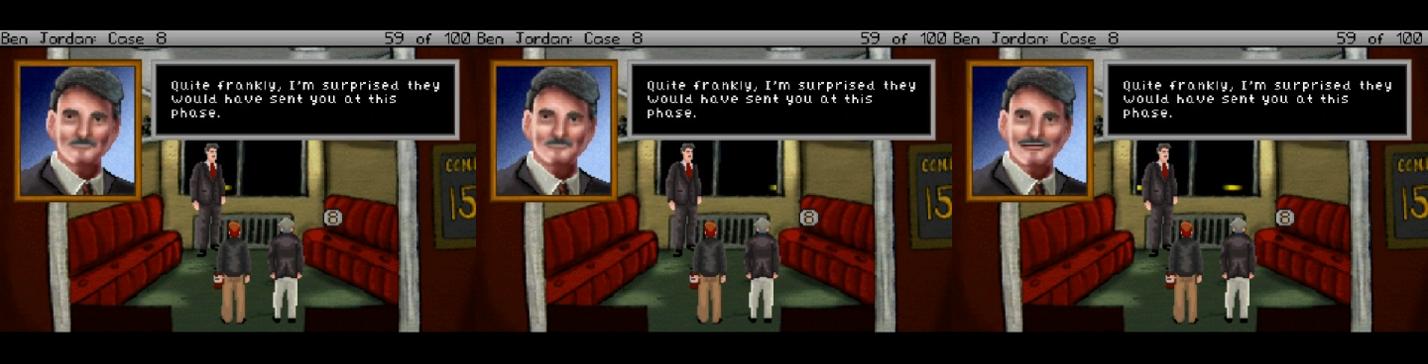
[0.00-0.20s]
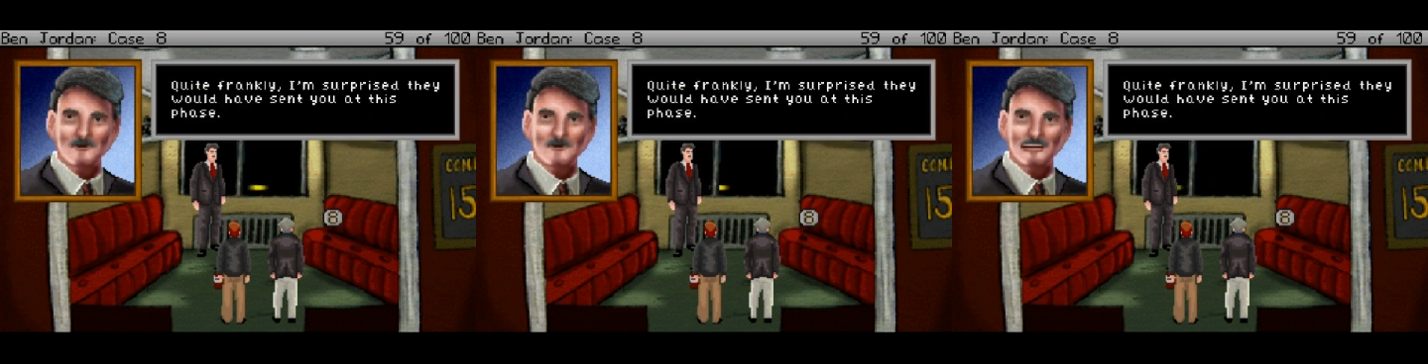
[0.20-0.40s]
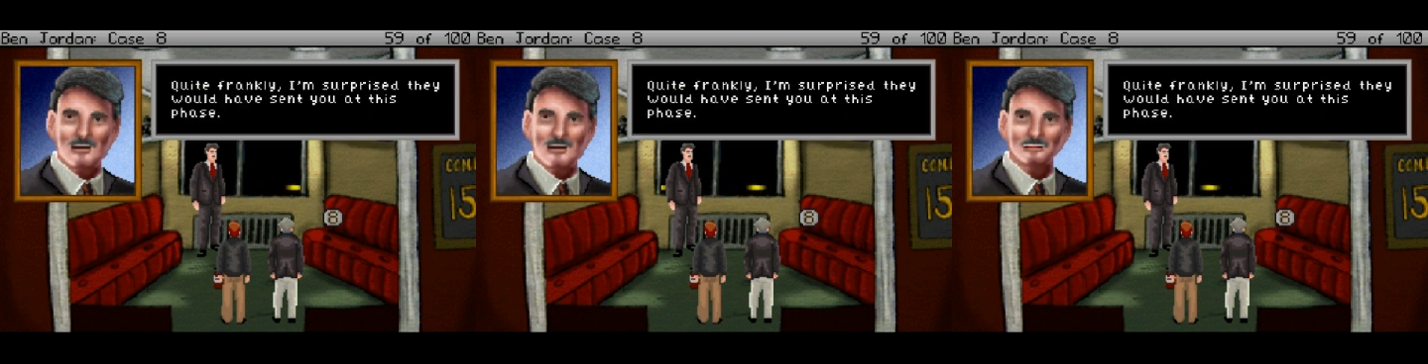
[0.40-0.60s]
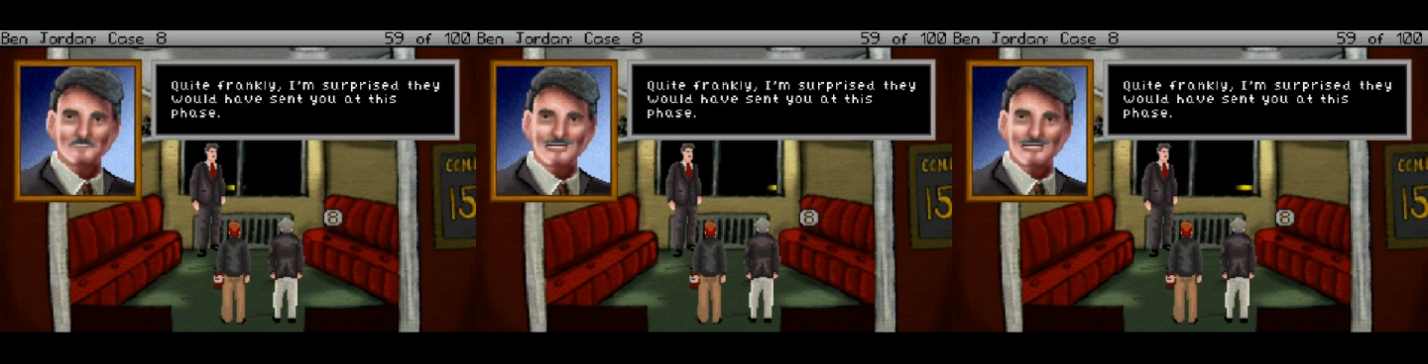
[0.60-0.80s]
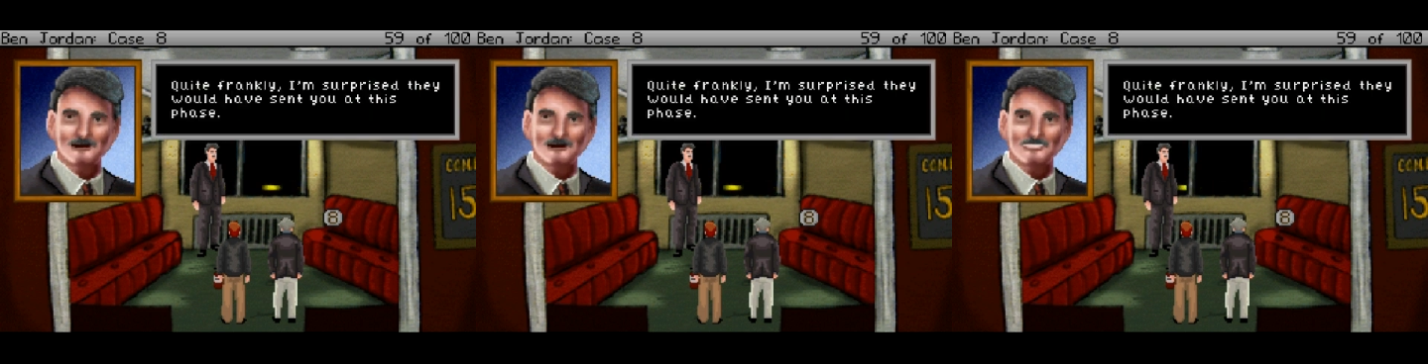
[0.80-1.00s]
Quite
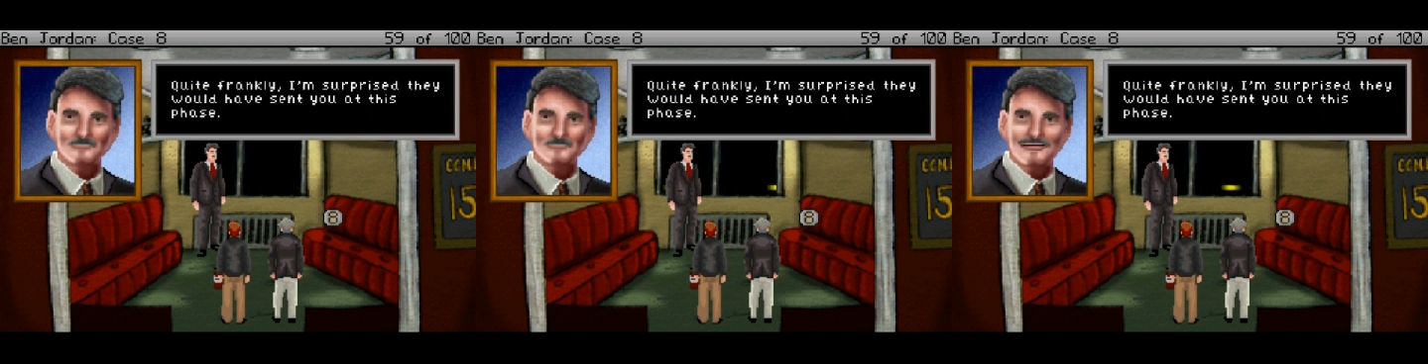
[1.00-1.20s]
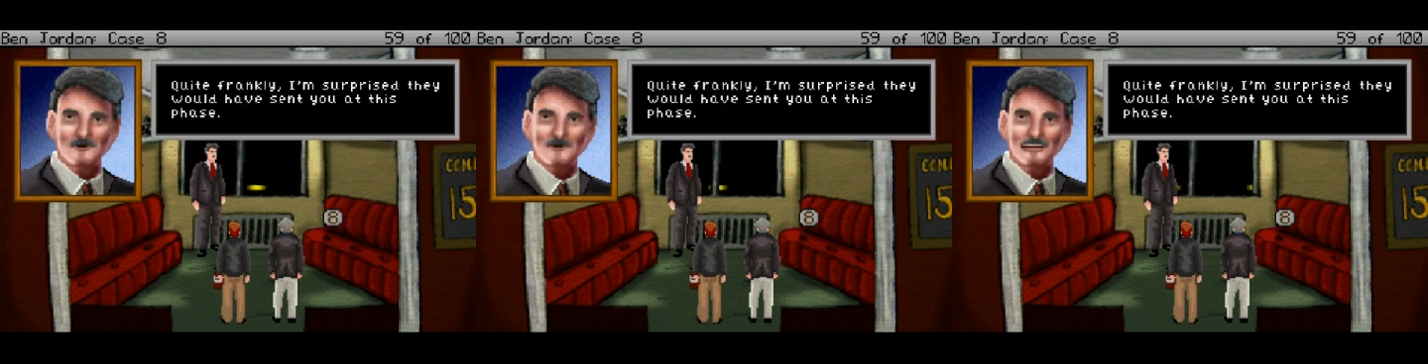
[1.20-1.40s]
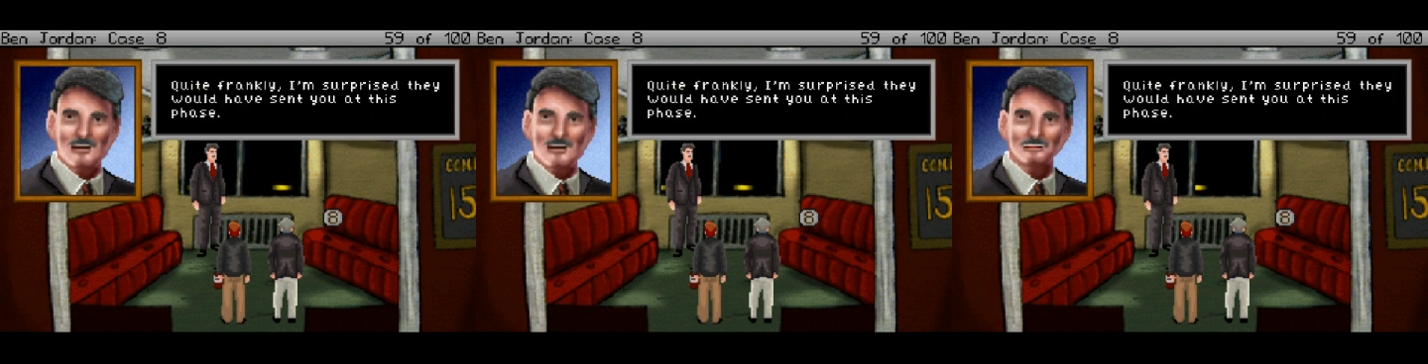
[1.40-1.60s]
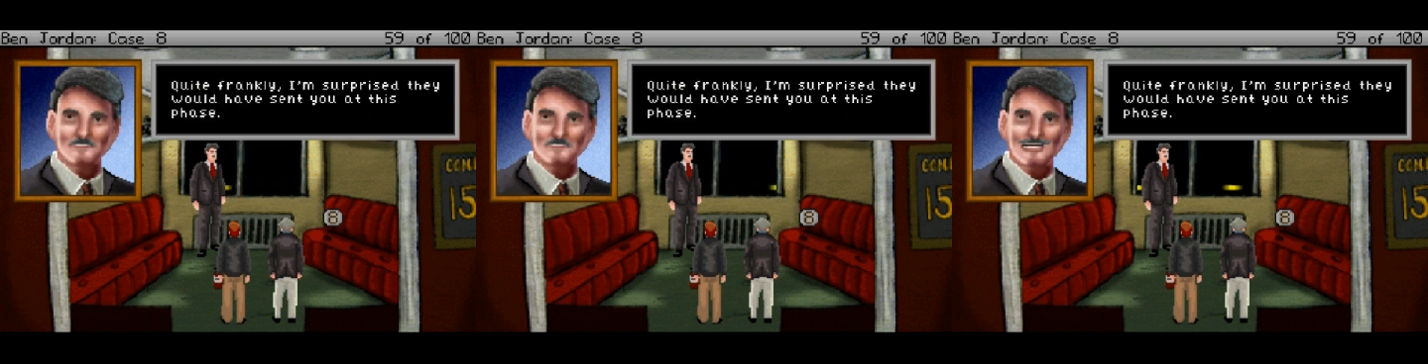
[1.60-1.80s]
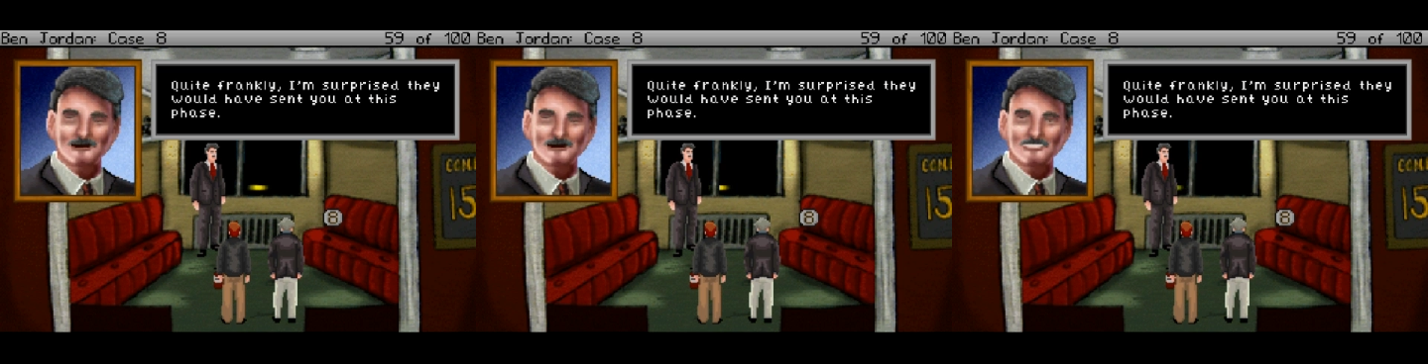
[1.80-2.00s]
frankly, I'm surprised they
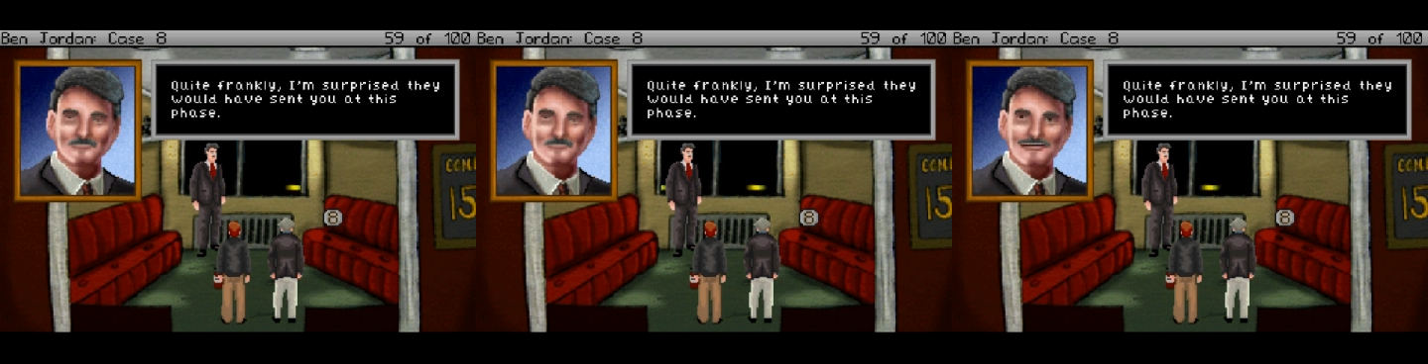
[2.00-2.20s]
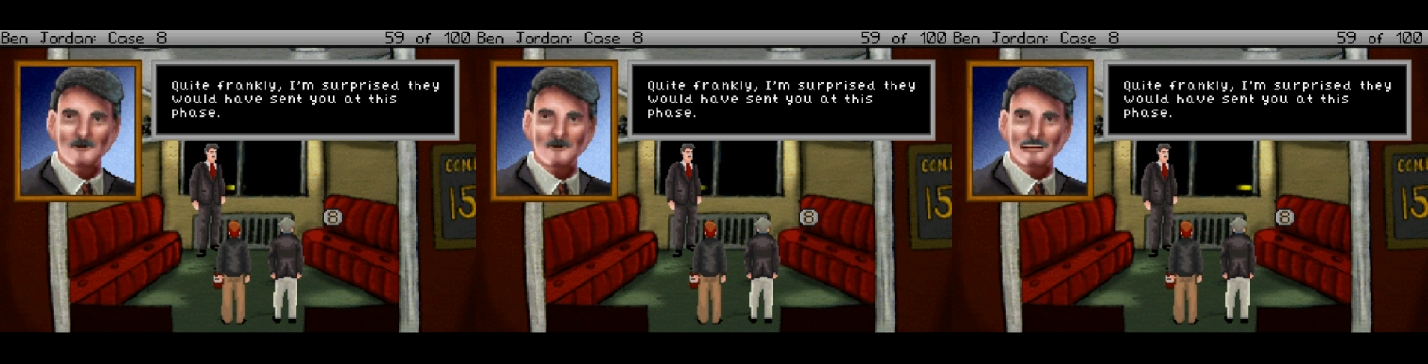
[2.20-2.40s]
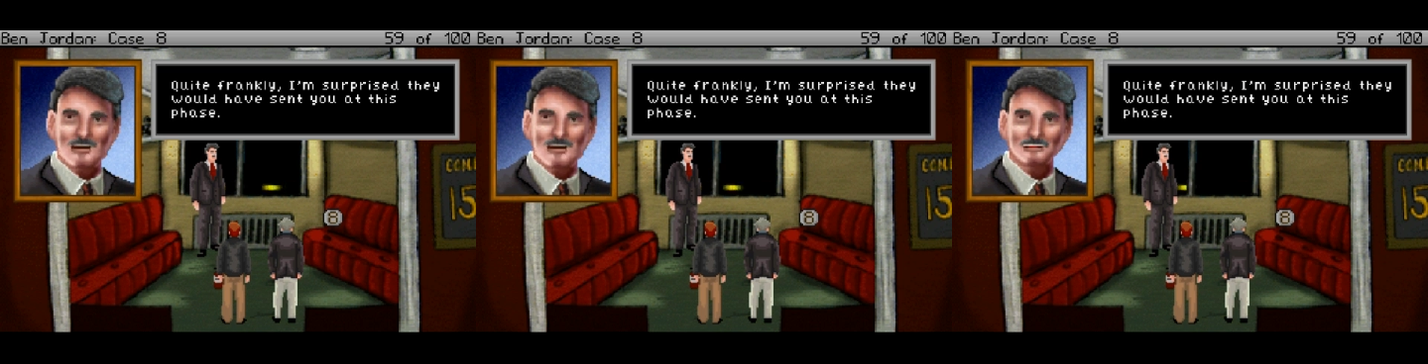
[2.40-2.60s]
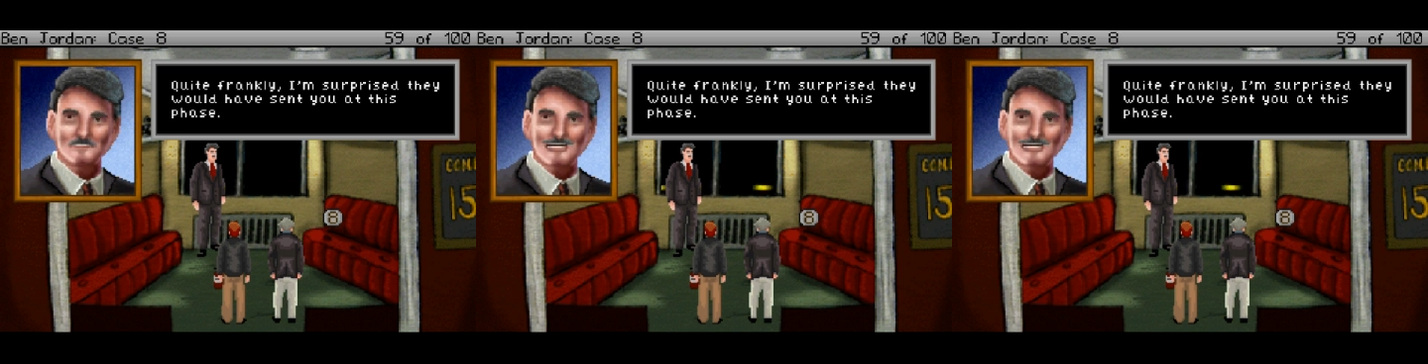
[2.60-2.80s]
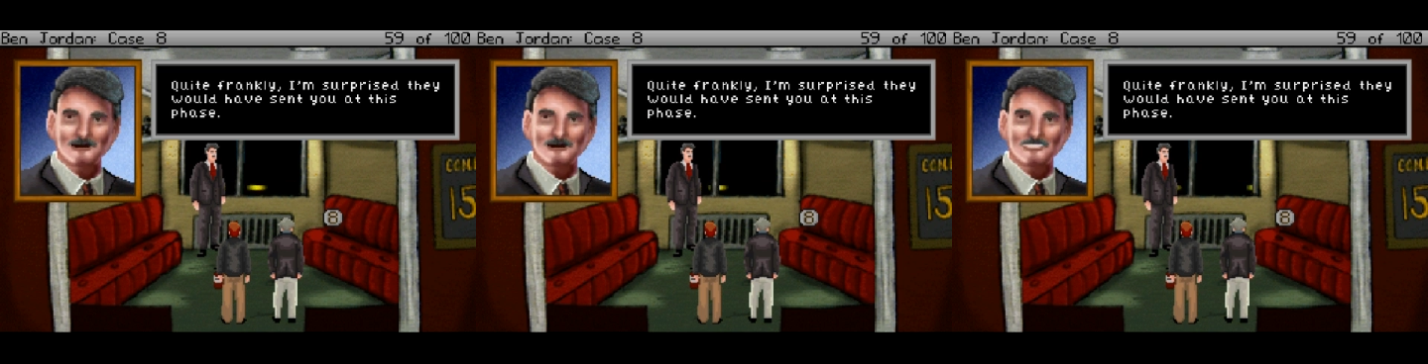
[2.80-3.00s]
would have sent you at
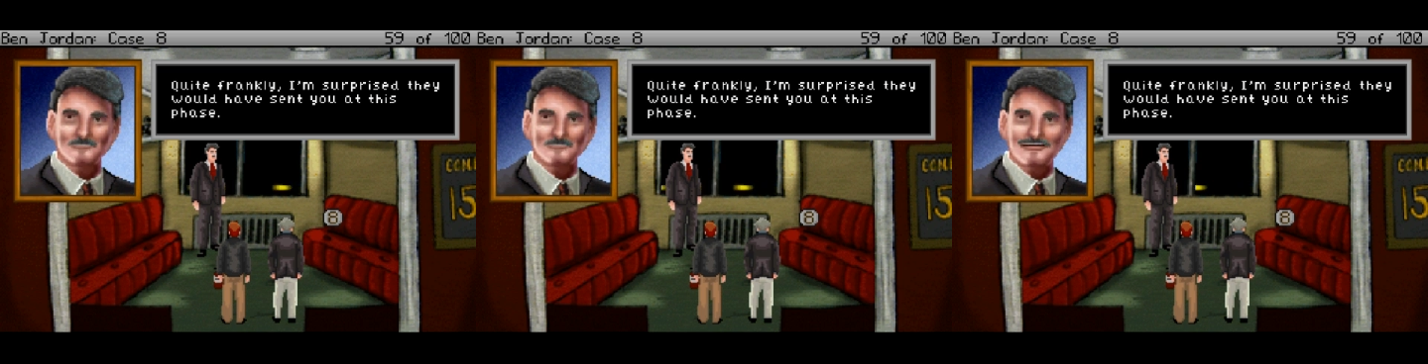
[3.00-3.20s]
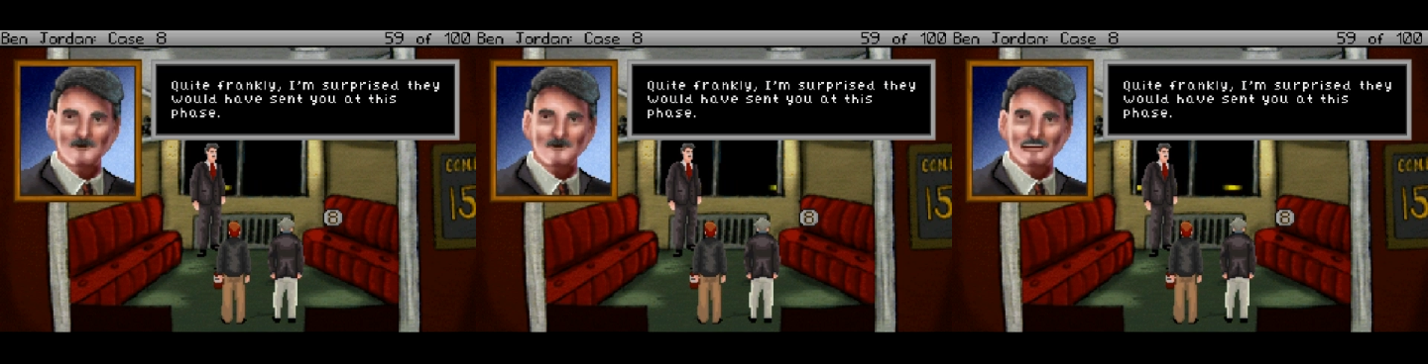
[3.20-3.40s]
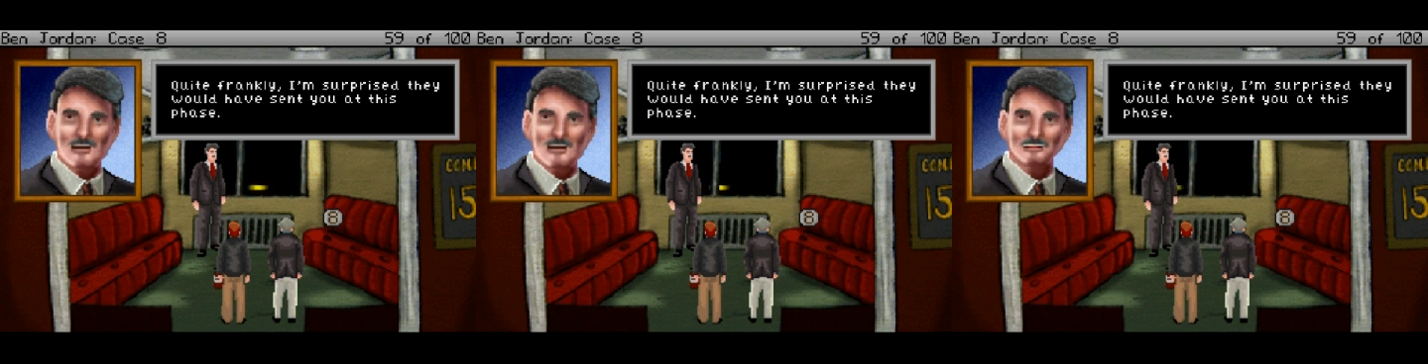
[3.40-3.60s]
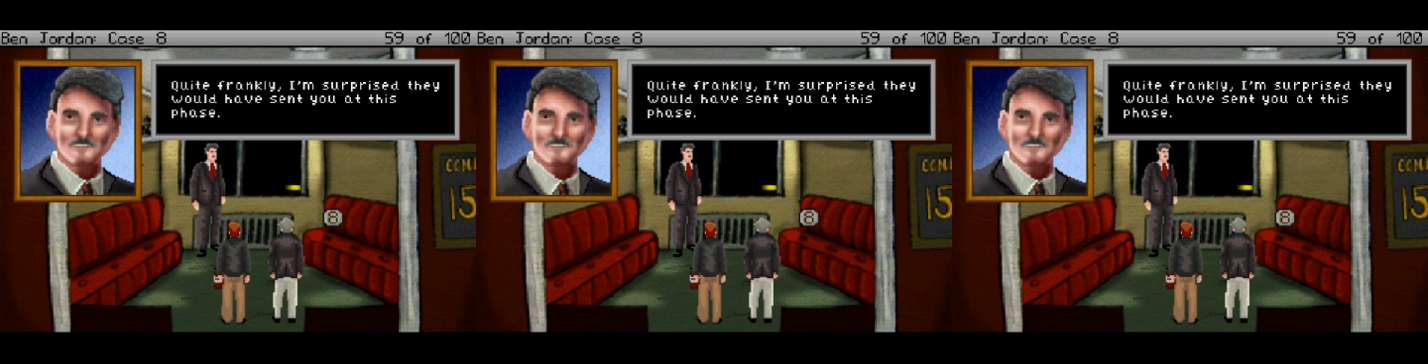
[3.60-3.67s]
this phase.